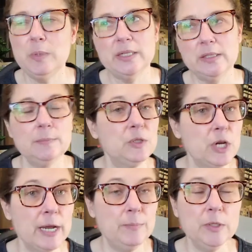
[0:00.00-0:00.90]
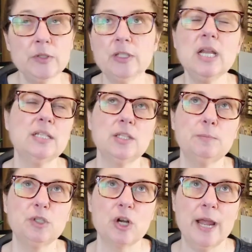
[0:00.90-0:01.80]
subscribers, not
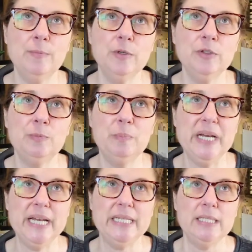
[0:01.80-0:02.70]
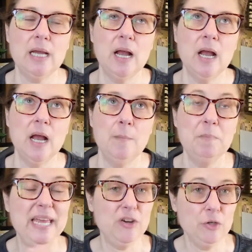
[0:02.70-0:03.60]
subscribers, but
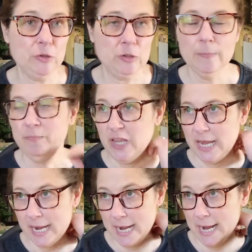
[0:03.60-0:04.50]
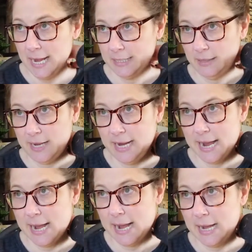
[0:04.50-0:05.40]
makers. And they
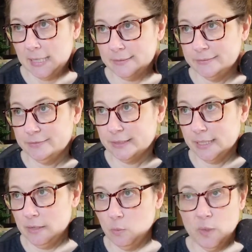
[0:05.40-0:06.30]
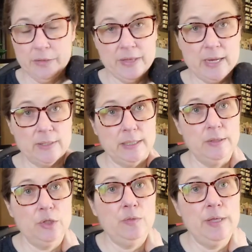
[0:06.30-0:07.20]
have
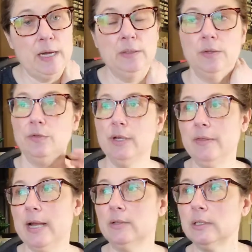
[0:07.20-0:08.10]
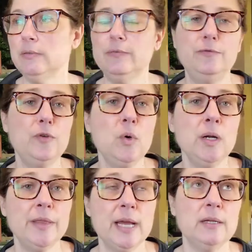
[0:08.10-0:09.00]
1,000, 2,000, 3,000,
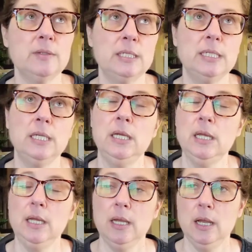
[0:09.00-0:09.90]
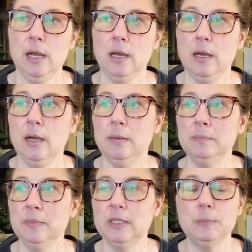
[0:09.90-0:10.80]
4,000
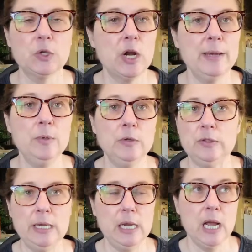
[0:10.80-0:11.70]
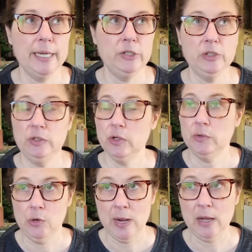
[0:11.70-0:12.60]
subscribers, and I just don't
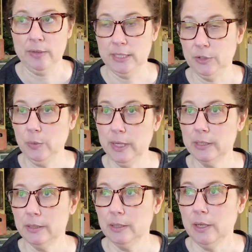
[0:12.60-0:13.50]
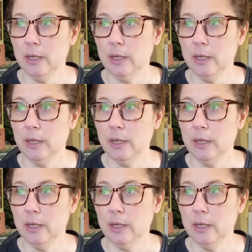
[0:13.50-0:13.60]
know how they do it.